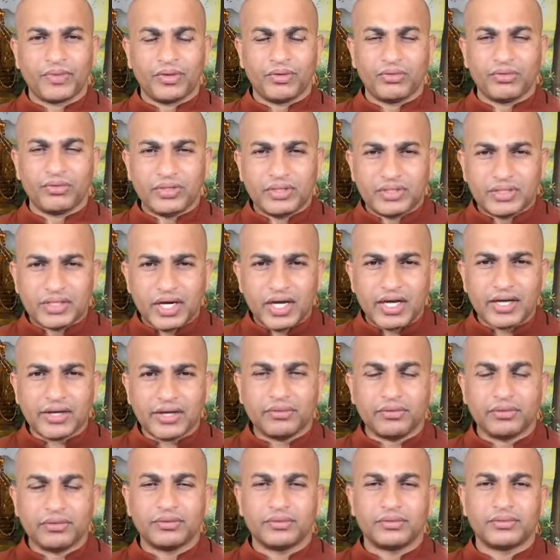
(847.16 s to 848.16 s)
To
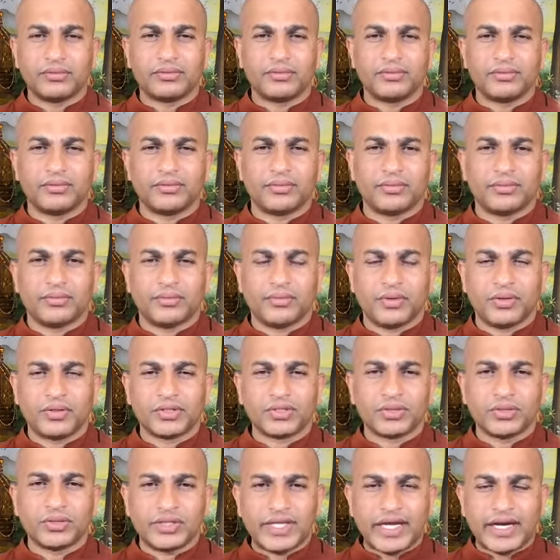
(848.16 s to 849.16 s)
drive.
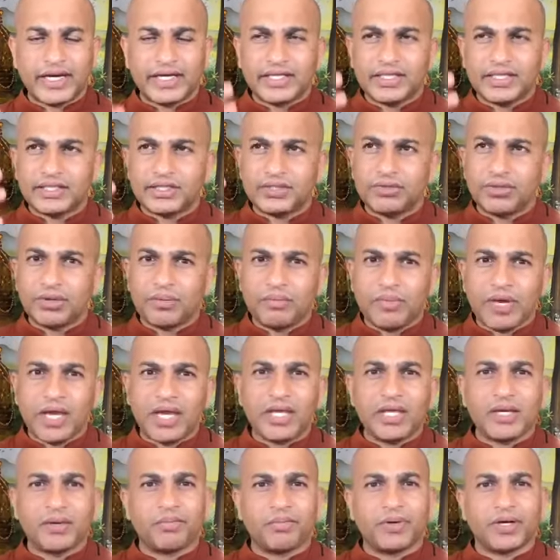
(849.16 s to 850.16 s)
So that is your
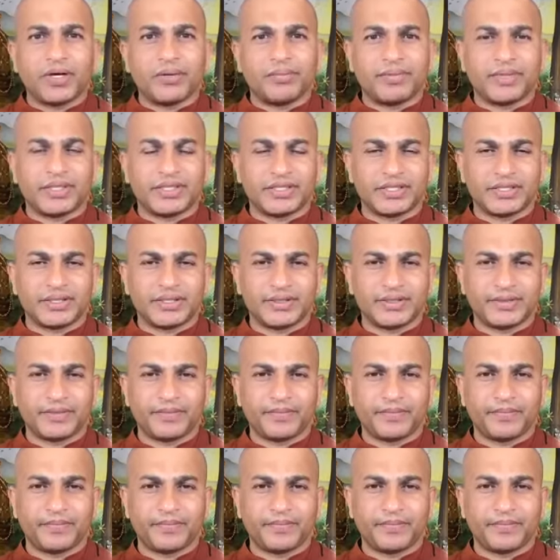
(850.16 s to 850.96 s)
major purpose.